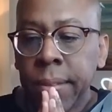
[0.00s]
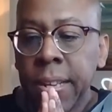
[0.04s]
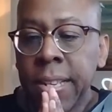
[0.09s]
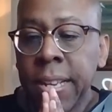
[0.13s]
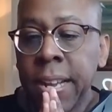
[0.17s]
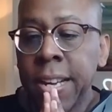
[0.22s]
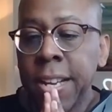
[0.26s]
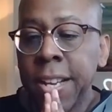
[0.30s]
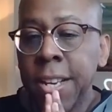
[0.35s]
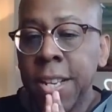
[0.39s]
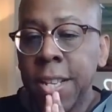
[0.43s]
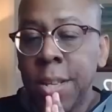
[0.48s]

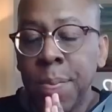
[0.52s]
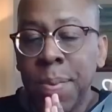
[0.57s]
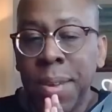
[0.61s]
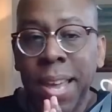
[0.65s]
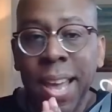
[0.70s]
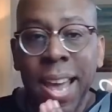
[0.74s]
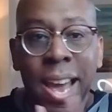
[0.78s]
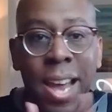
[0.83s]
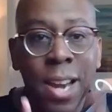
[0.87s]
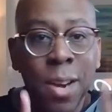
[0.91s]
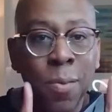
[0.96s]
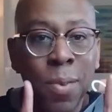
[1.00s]
that needed to be
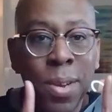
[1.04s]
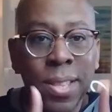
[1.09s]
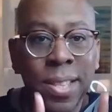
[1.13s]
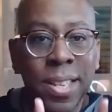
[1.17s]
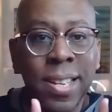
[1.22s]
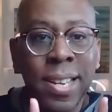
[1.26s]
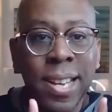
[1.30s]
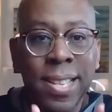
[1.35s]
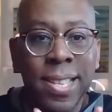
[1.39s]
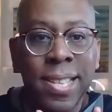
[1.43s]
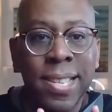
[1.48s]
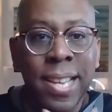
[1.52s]
had? And one
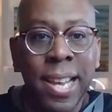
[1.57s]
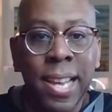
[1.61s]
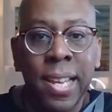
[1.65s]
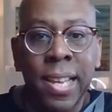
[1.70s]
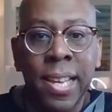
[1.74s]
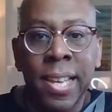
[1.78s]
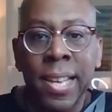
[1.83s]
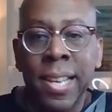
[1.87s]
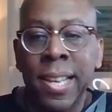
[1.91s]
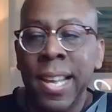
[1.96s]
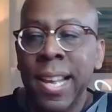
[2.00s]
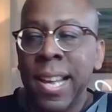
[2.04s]
thing that
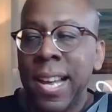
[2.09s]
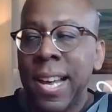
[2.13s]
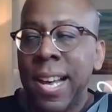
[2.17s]
Sankey